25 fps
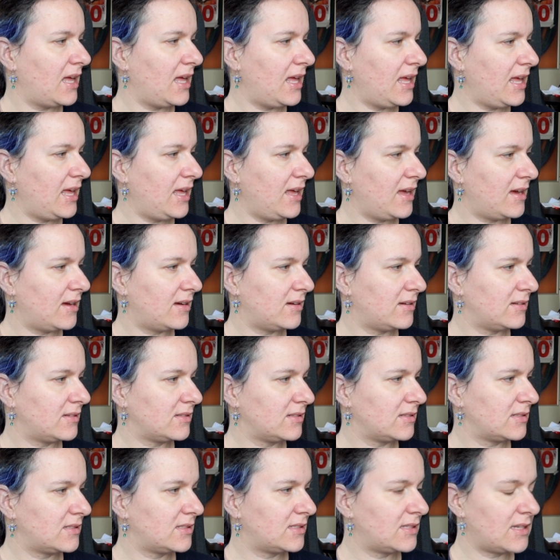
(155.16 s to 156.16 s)

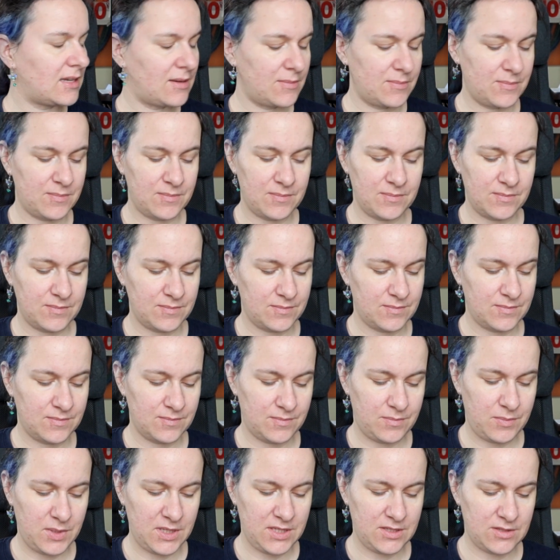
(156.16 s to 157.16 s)
and some
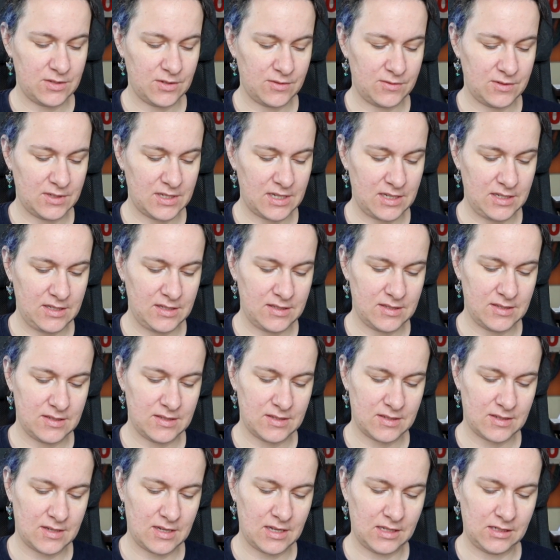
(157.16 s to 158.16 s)
piece of
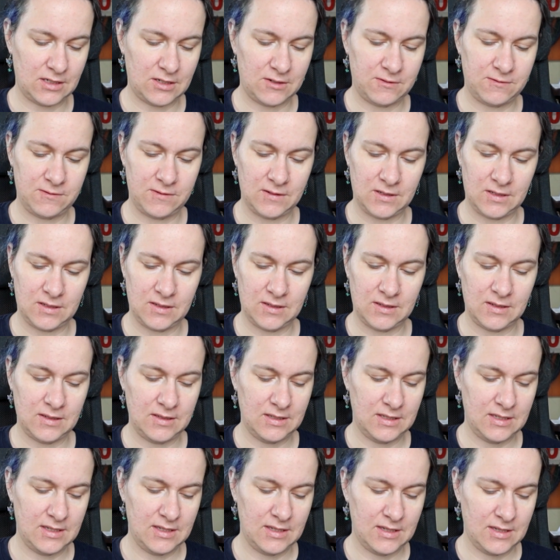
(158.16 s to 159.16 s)
nice colorful
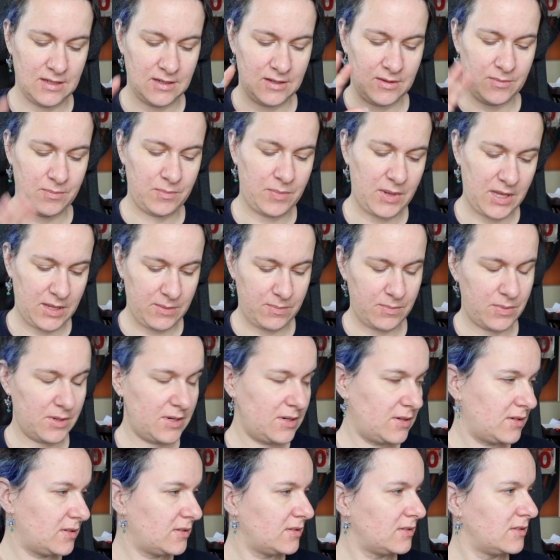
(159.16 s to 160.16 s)

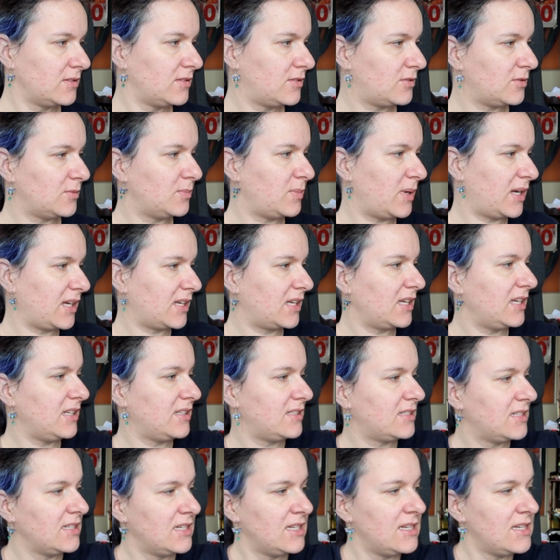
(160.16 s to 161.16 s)
paper to back
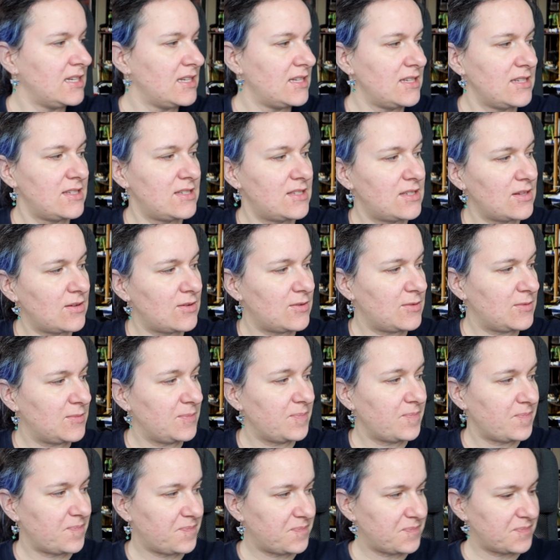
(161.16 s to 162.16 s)
it. So
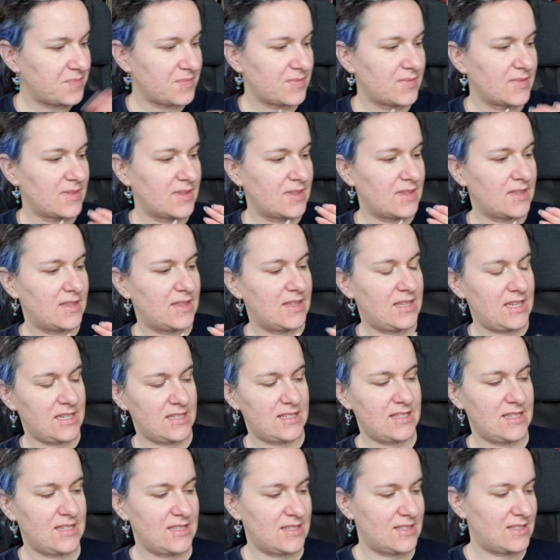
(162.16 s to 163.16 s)

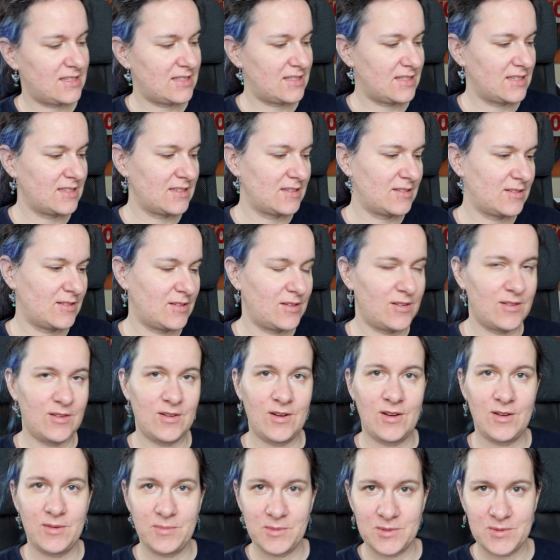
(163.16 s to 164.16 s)
this is
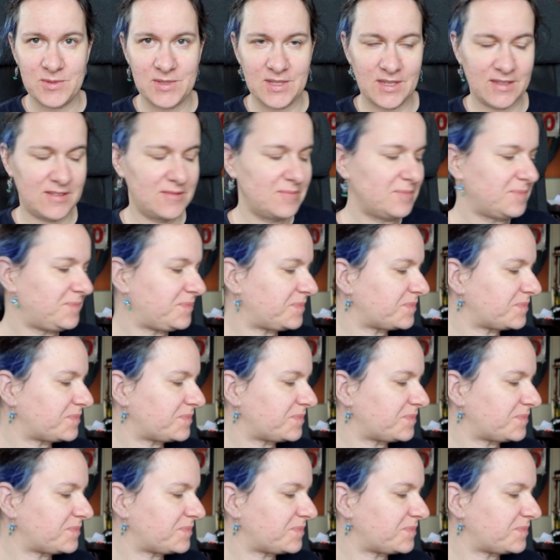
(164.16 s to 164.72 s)
almost done.